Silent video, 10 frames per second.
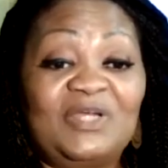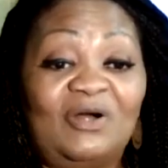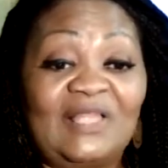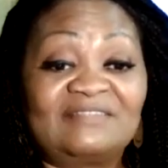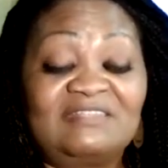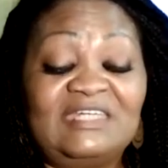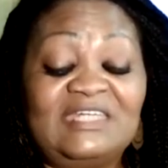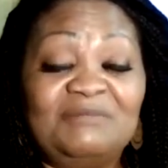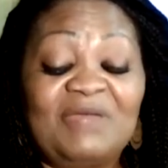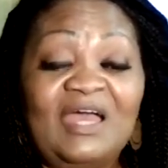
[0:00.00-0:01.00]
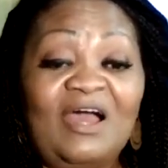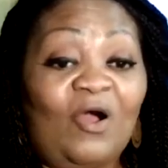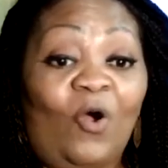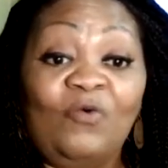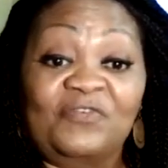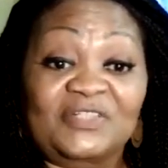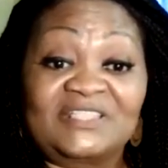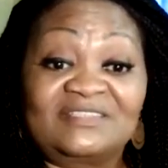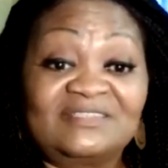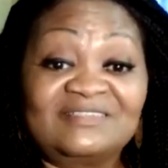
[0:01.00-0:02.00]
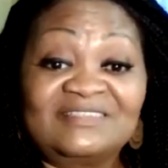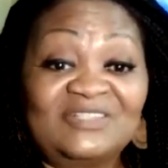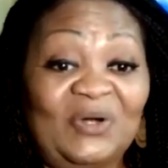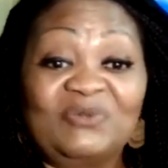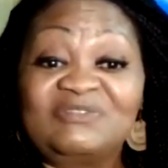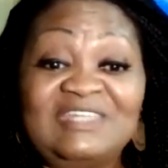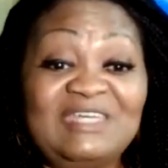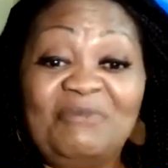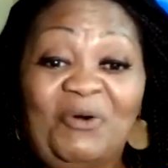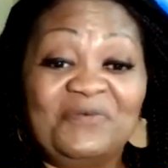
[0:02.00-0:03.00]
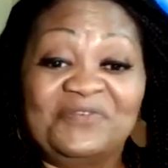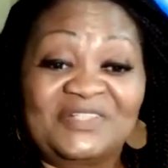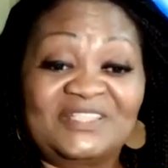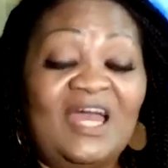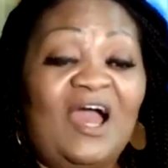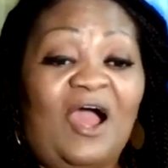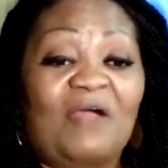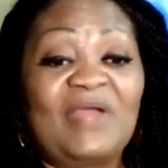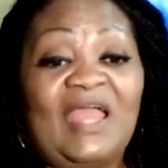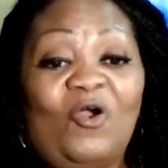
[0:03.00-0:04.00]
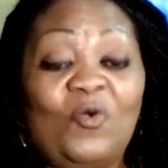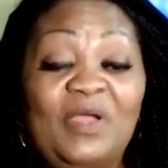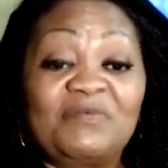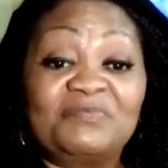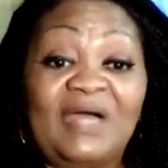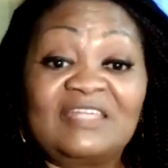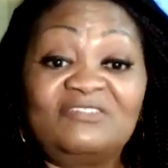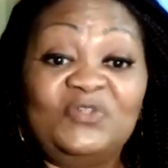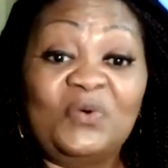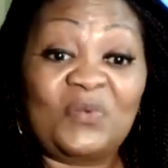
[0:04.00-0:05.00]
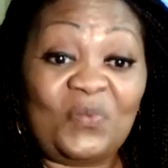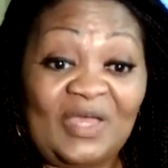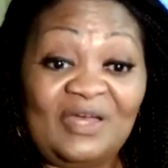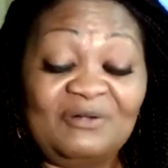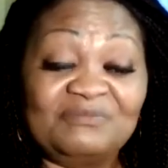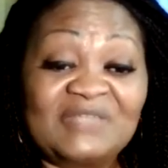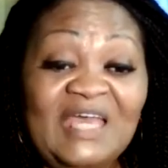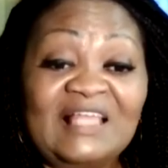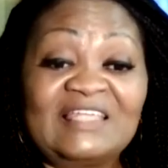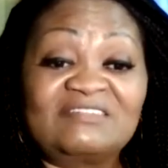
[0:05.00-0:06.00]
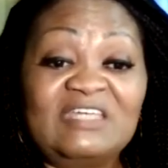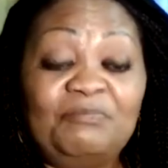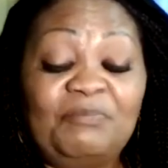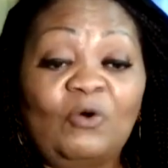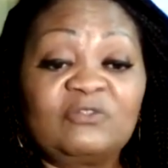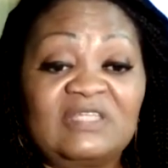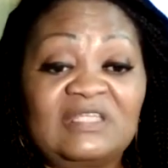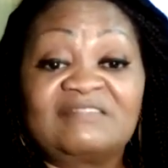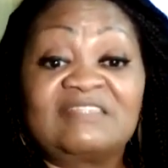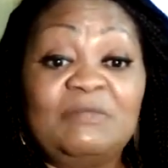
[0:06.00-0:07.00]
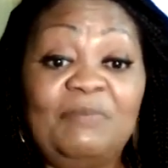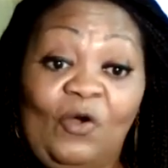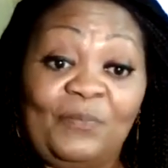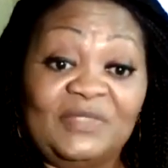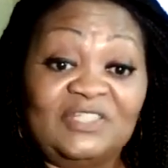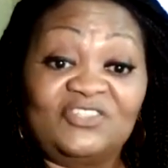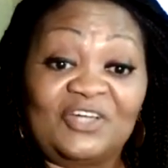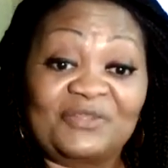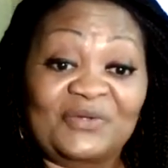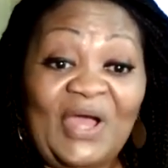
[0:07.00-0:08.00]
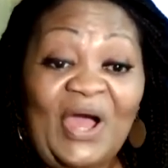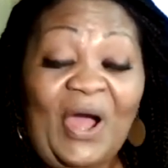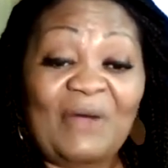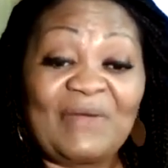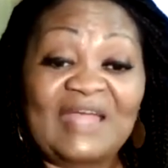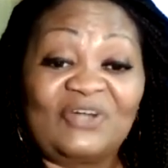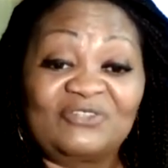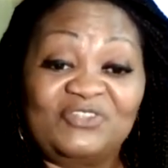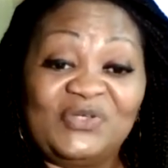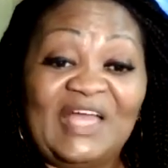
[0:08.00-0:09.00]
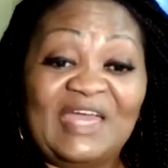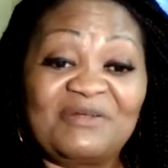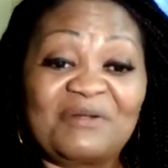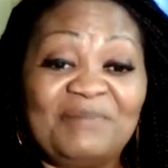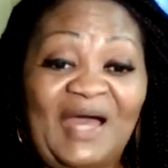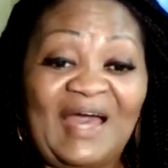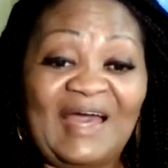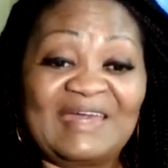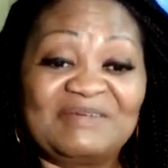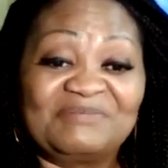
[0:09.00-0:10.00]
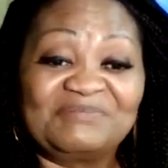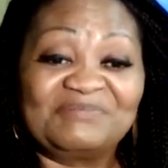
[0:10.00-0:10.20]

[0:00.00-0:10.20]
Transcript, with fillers: we call our team over it. Go team over it. All right, I hope everybody's doing well. Let's keep posting, let's keep helping each other. All right, talk to you later. Bye.